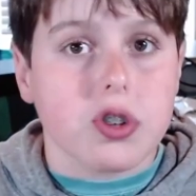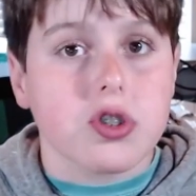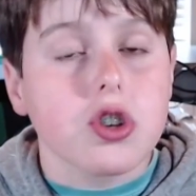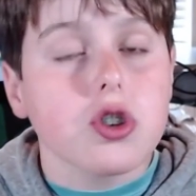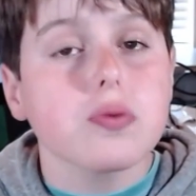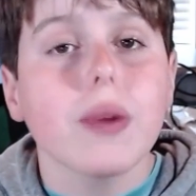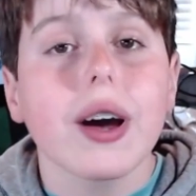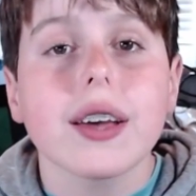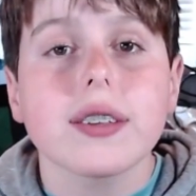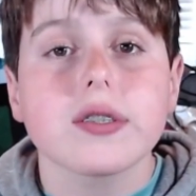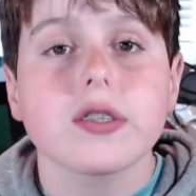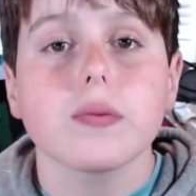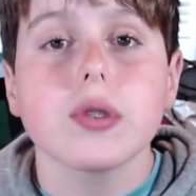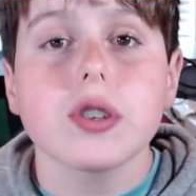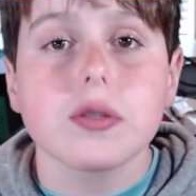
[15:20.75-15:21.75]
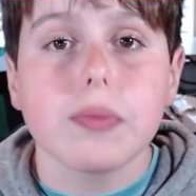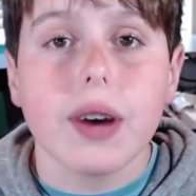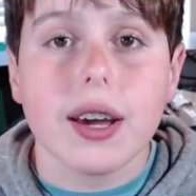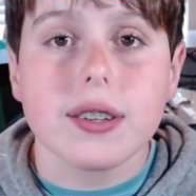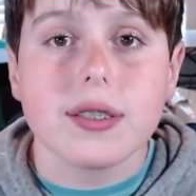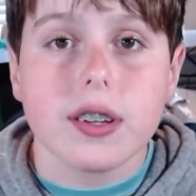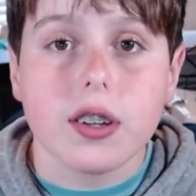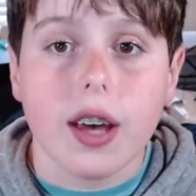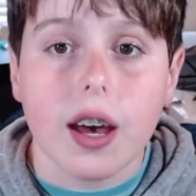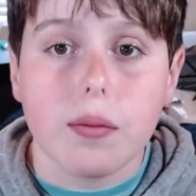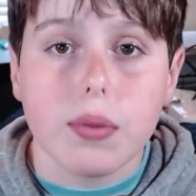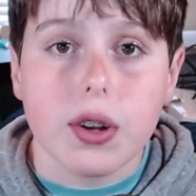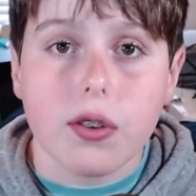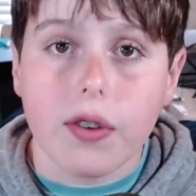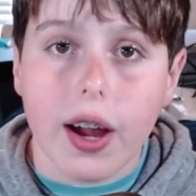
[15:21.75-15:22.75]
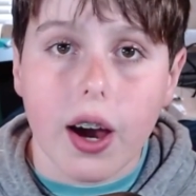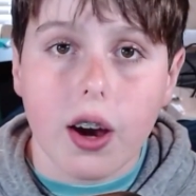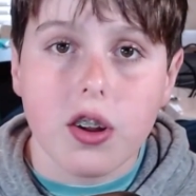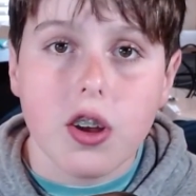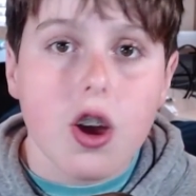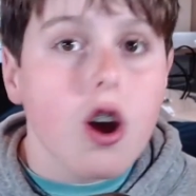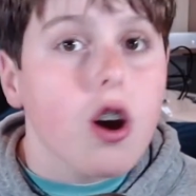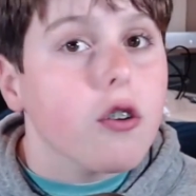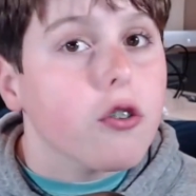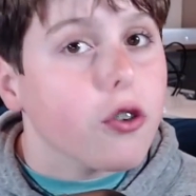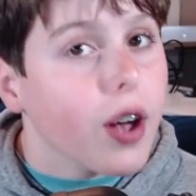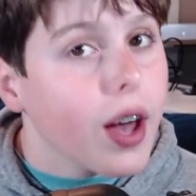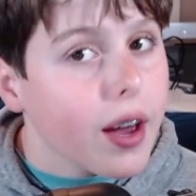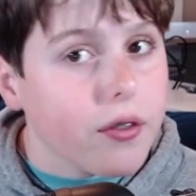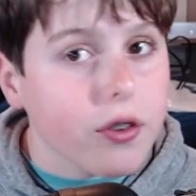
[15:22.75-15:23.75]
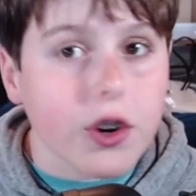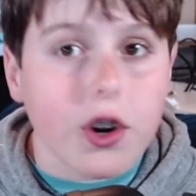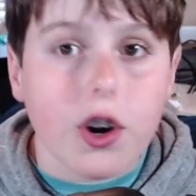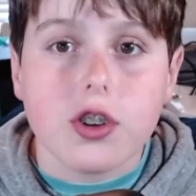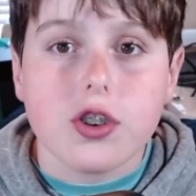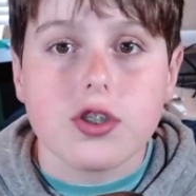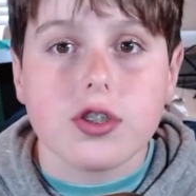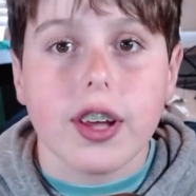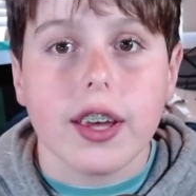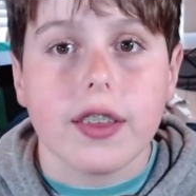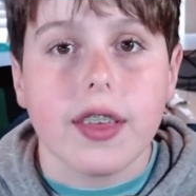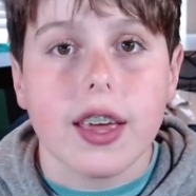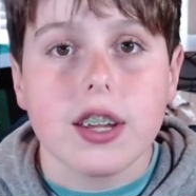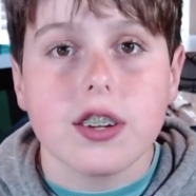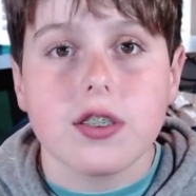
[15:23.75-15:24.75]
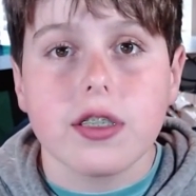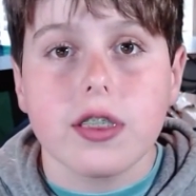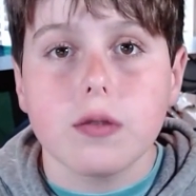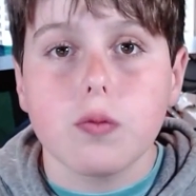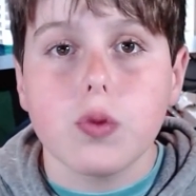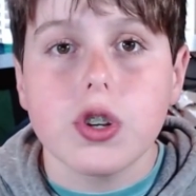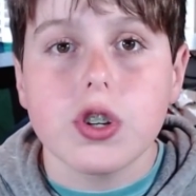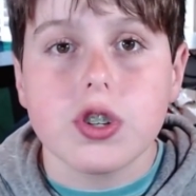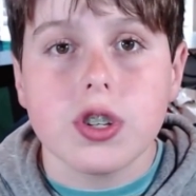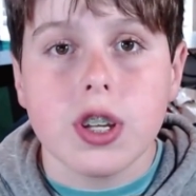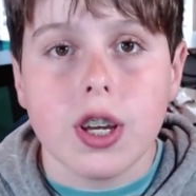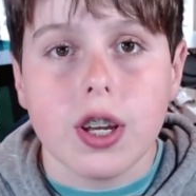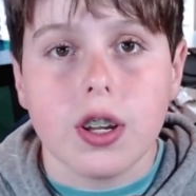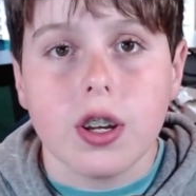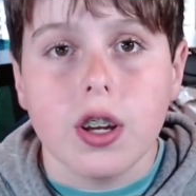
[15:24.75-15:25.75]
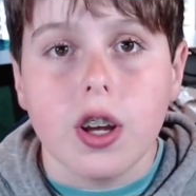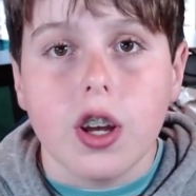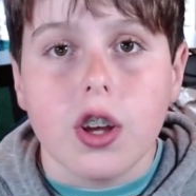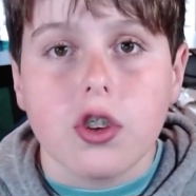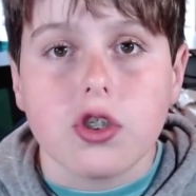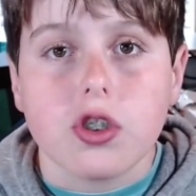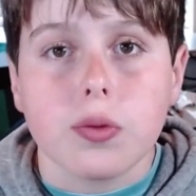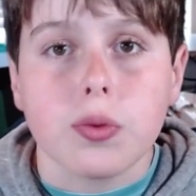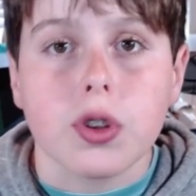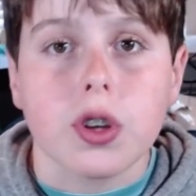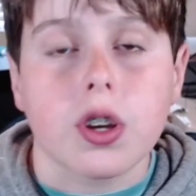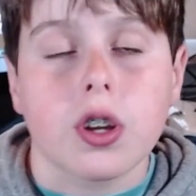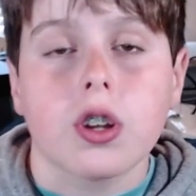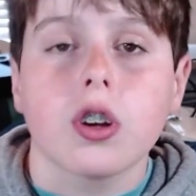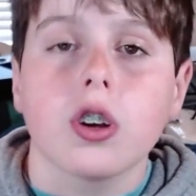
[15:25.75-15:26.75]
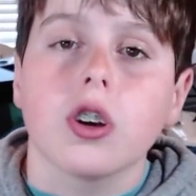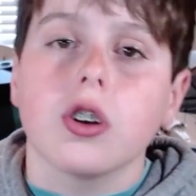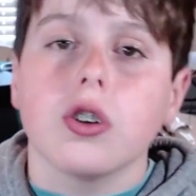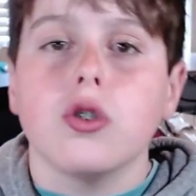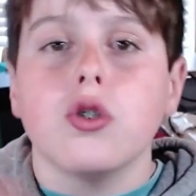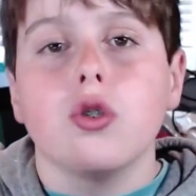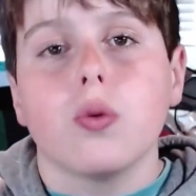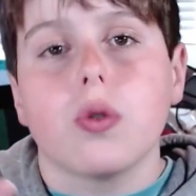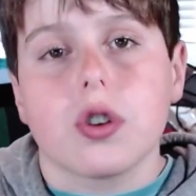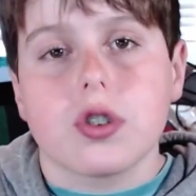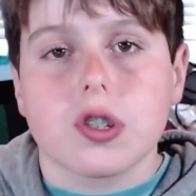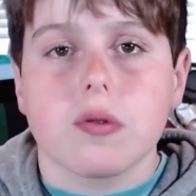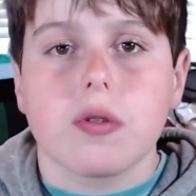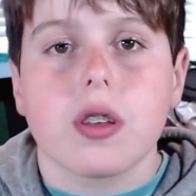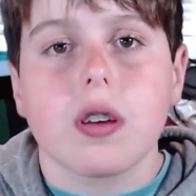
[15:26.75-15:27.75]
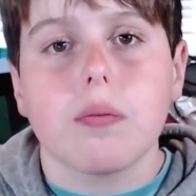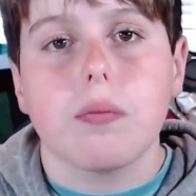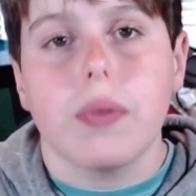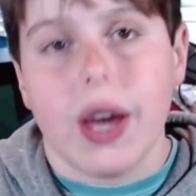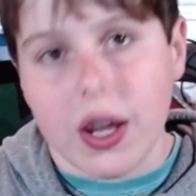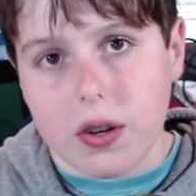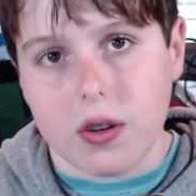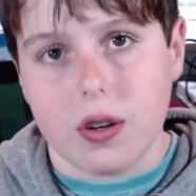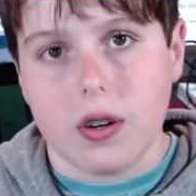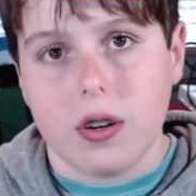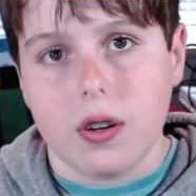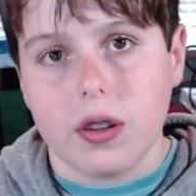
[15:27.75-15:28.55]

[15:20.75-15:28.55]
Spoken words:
Those mics, some of these mics that have been around forever are just like, we just need something newer, something better.